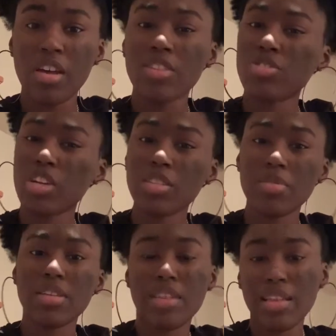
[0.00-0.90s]
Trust me,
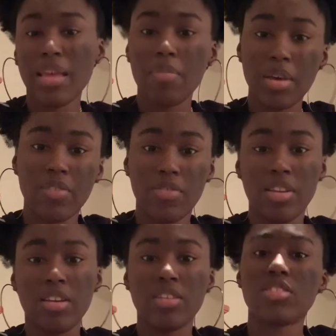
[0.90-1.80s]
it's not that big of a
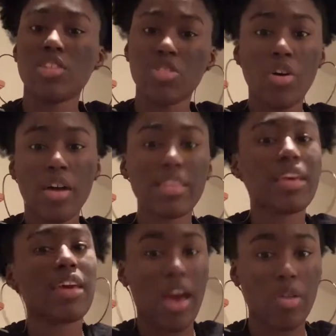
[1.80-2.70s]
deal. It's the thought that
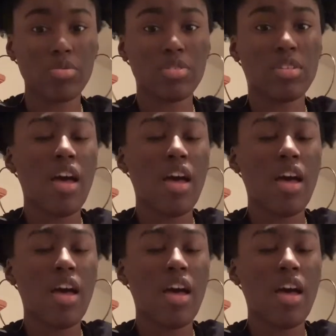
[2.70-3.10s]
counts.